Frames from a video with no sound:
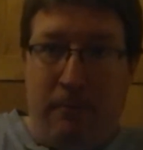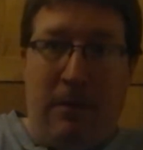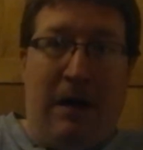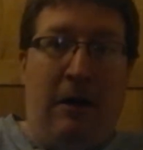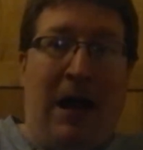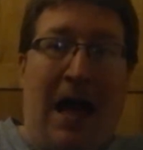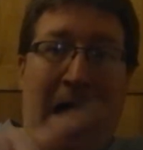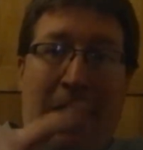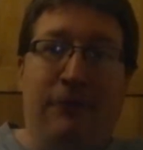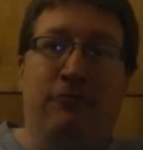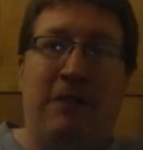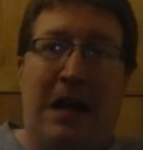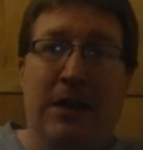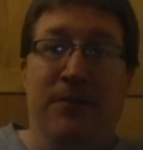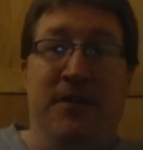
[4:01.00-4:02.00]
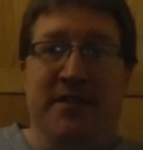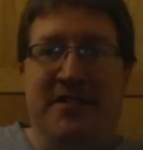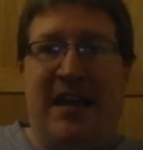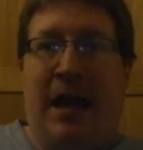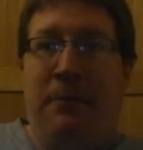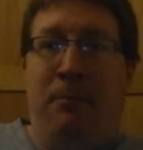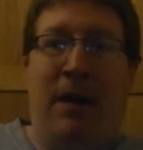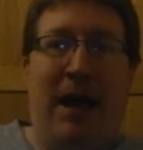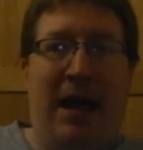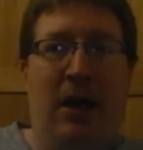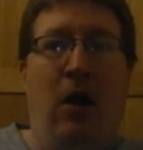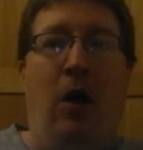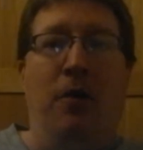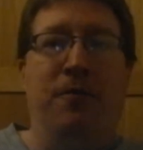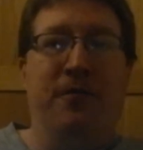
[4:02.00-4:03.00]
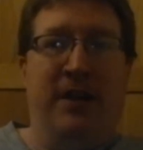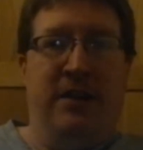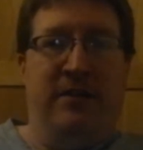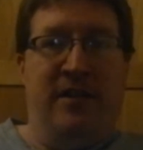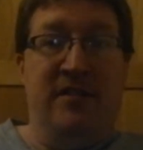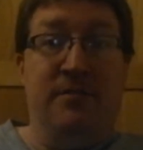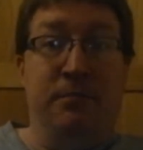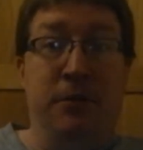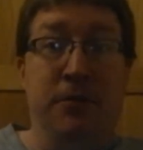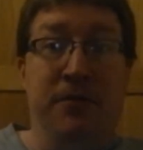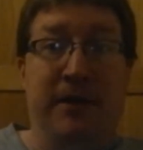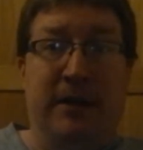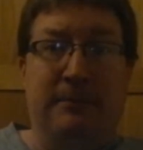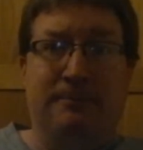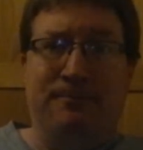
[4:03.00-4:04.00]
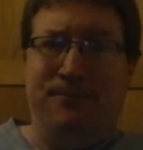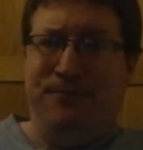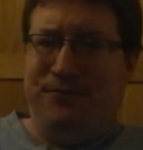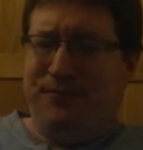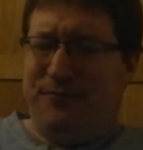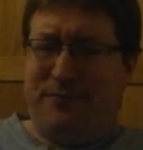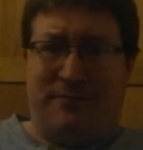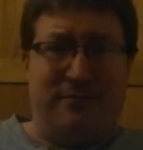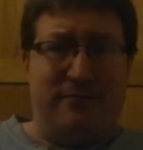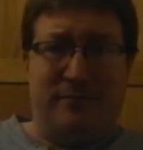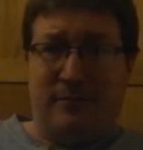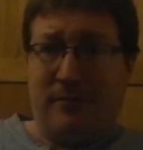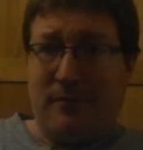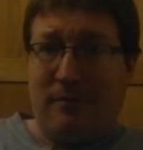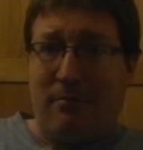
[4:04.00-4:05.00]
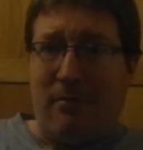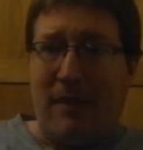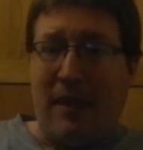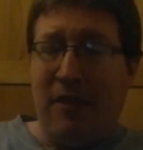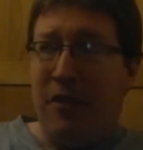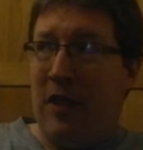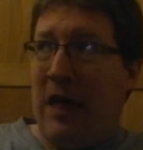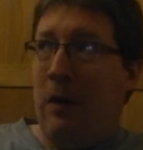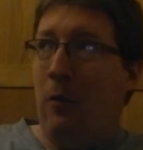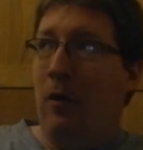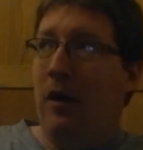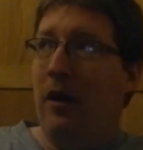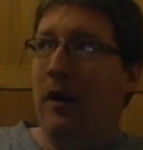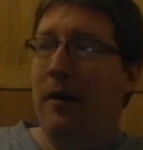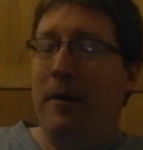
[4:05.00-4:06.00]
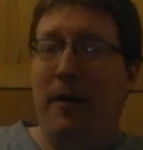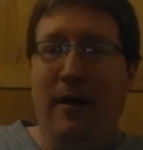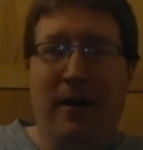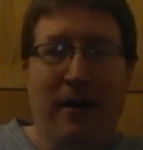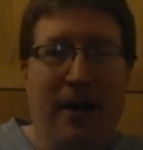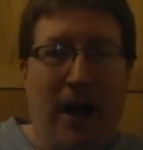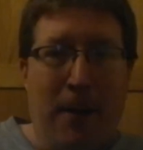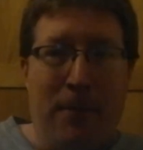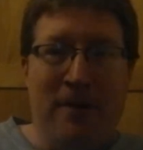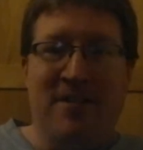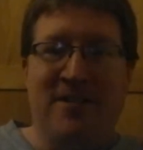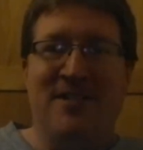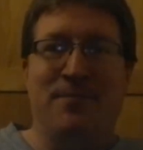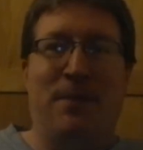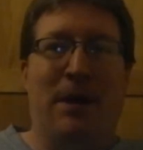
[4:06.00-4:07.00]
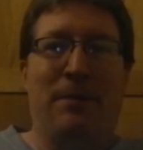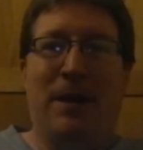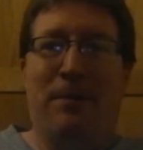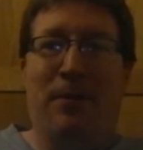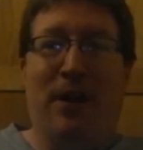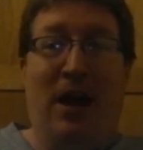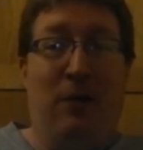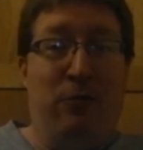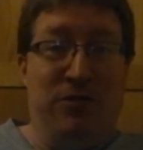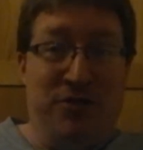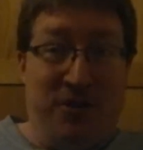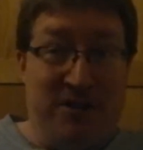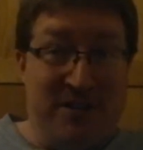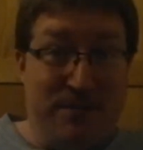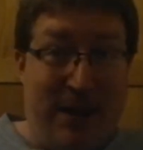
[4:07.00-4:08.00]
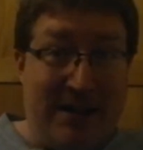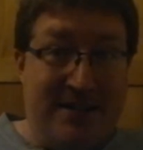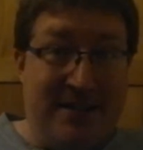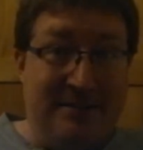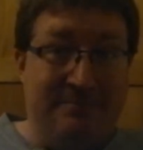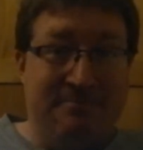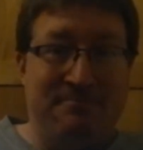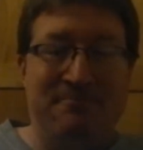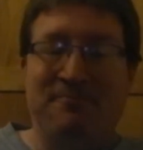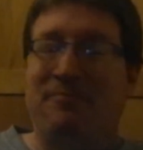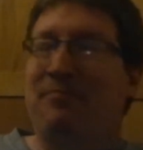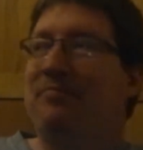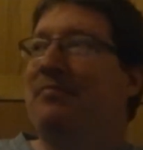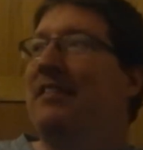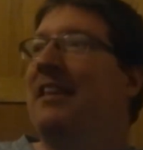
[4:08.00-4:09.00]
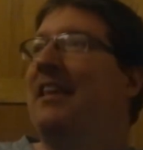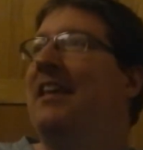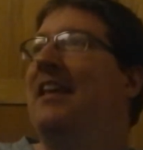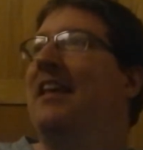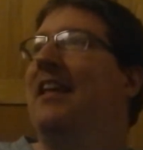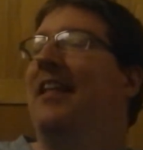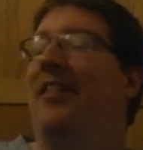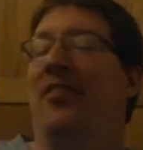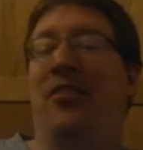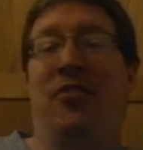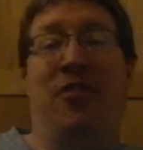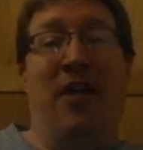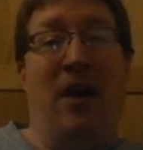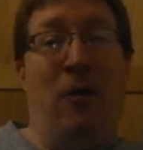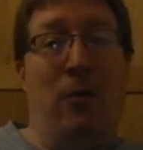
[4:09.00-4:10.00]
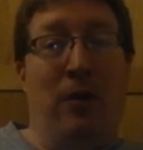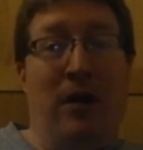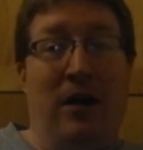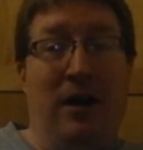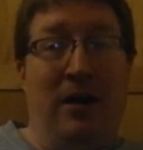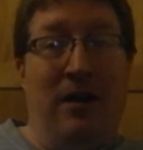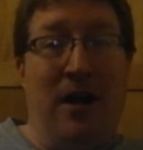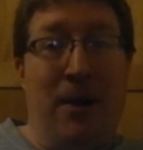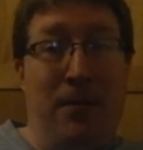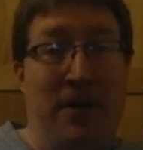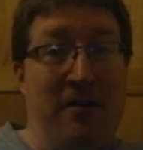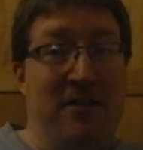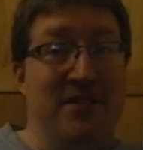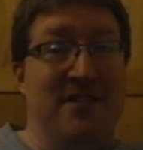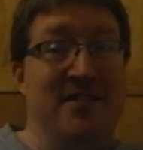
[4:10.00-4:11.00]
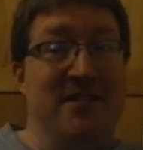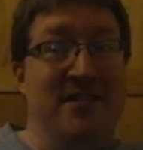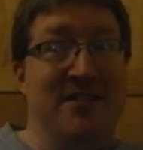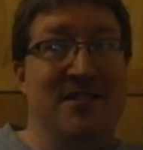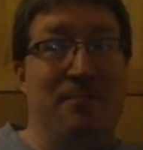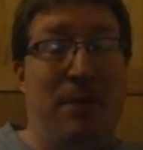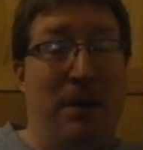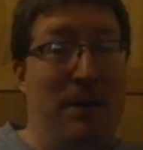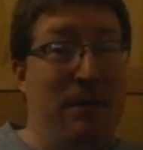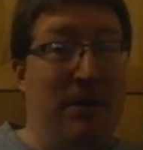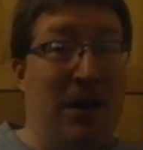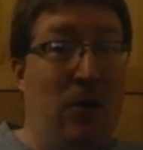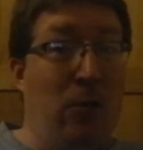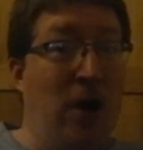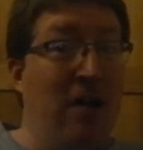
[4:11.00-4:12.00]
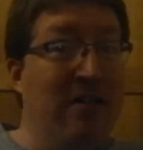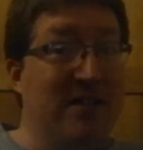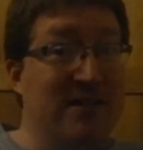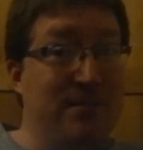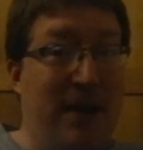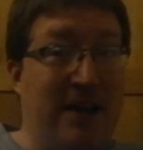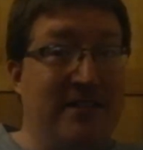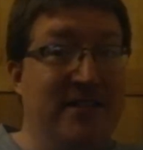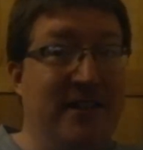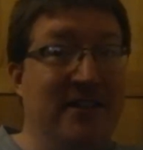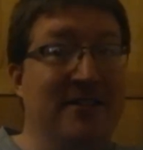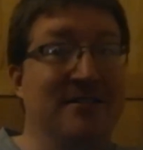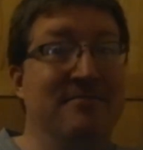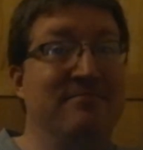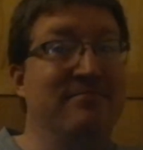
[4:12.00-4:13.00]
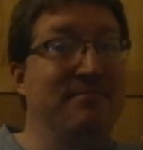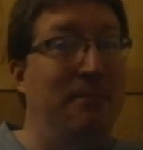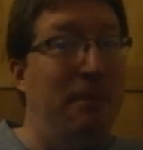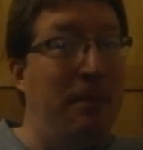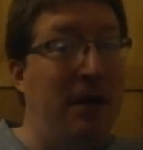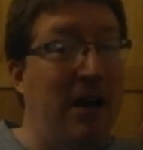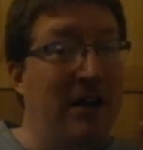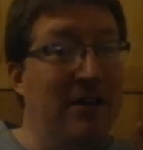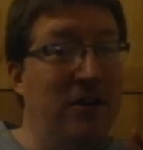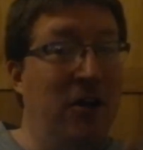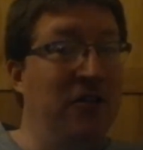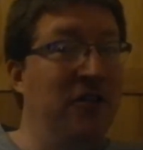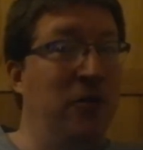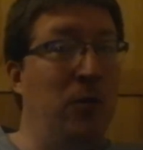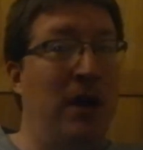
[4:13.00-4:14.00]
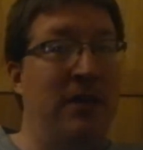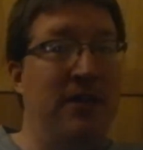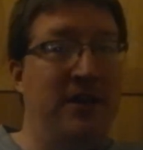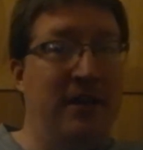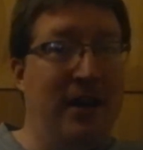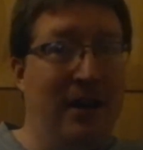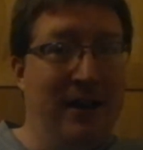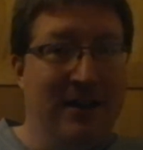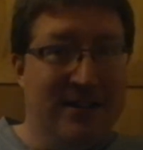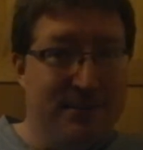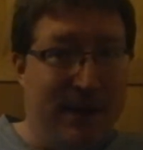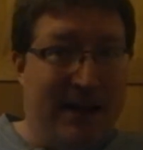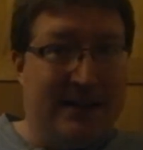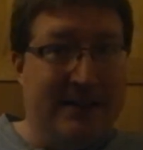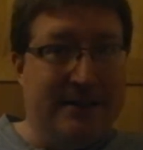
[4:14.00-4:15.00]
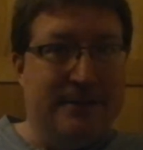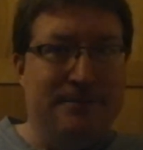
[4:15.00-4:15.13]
have relevance and pay off in this movie. There were appearances by people I was not expecting. There were appearances by people I were expecting, but not in the way that I expected.